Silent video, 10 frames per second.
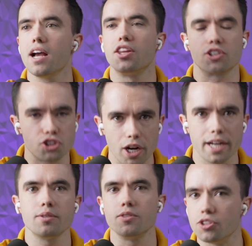They're
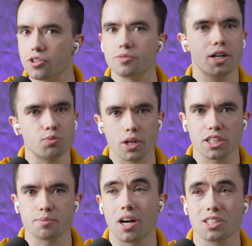trying to do as much work
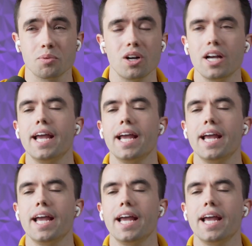as possible.